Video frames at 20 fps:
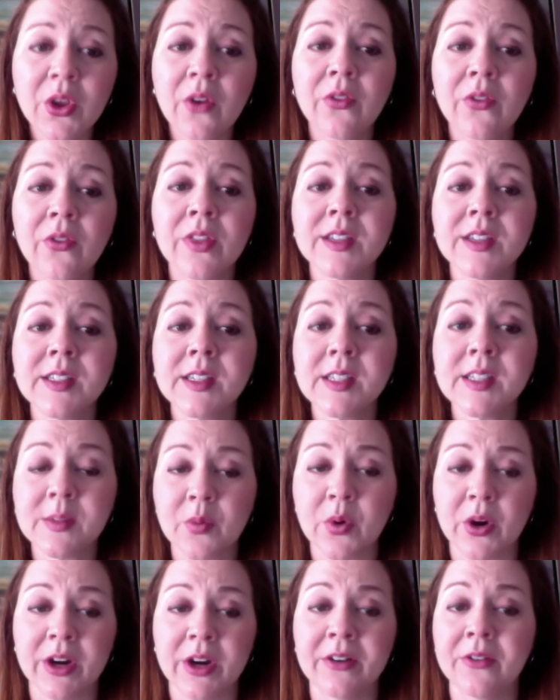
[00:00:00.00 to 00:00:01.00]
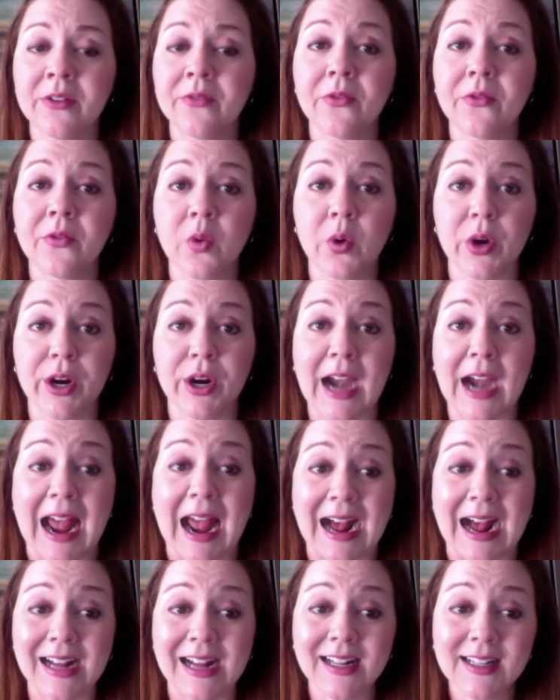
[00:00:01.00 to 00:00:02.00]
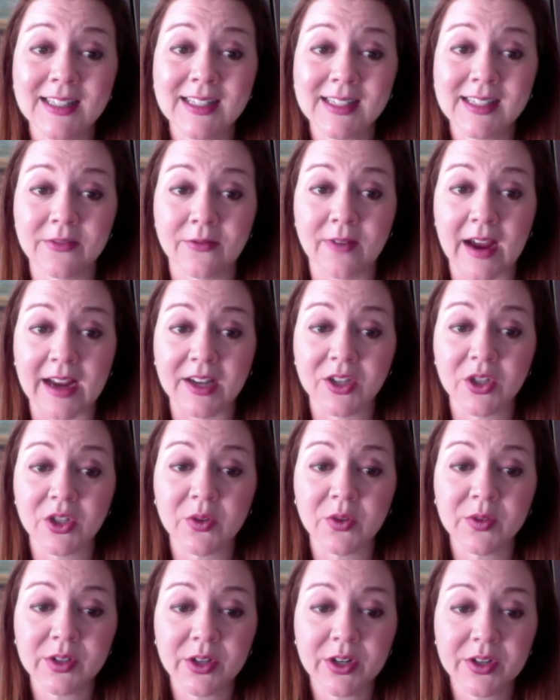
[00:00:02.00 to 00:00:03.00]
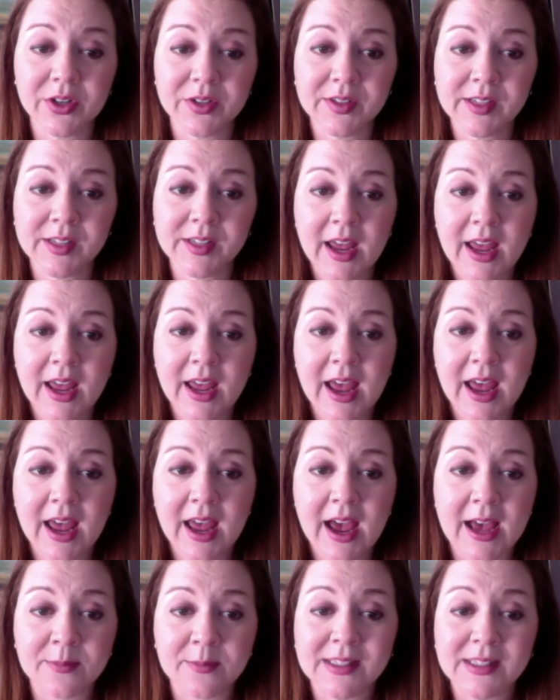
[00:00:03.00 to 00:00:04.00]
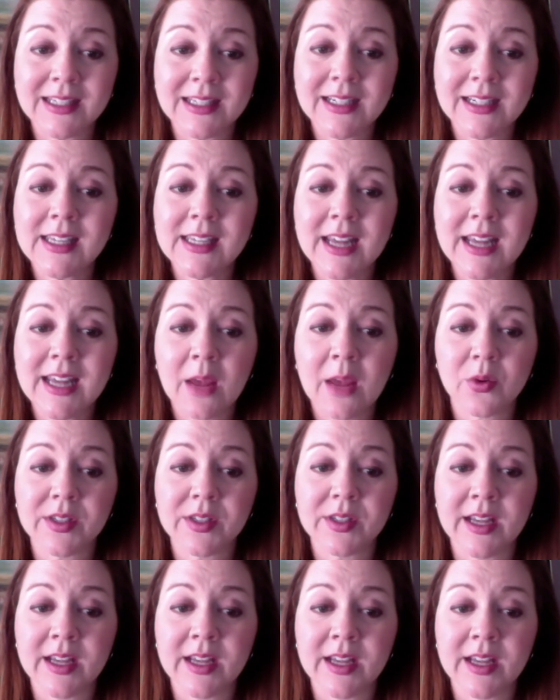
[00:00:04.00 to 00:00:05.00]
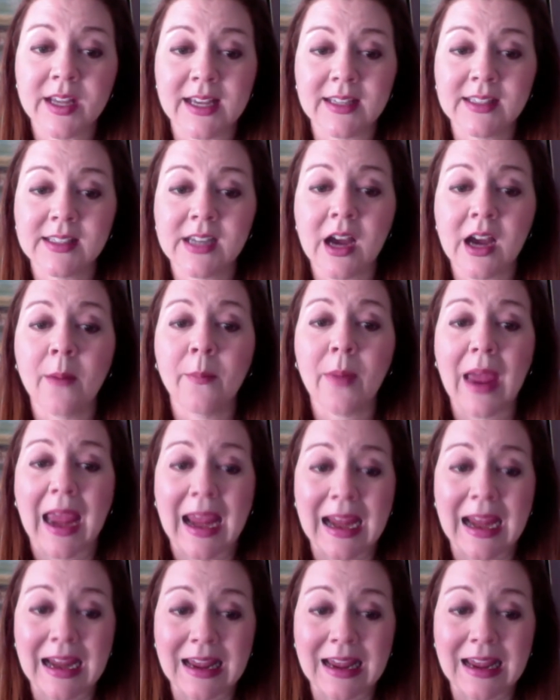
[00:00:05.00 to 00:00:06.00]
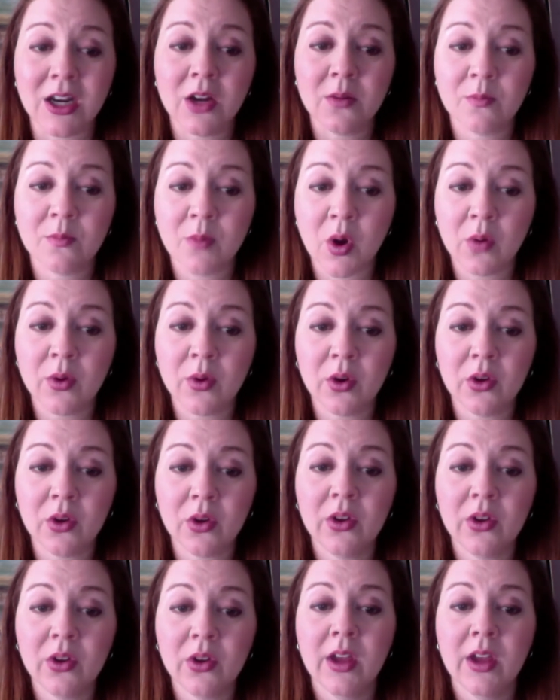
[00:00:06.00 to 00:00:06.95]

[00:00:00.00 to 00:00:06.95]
This is important for ads, device users, um, sixty-eight percent desktop and mobile,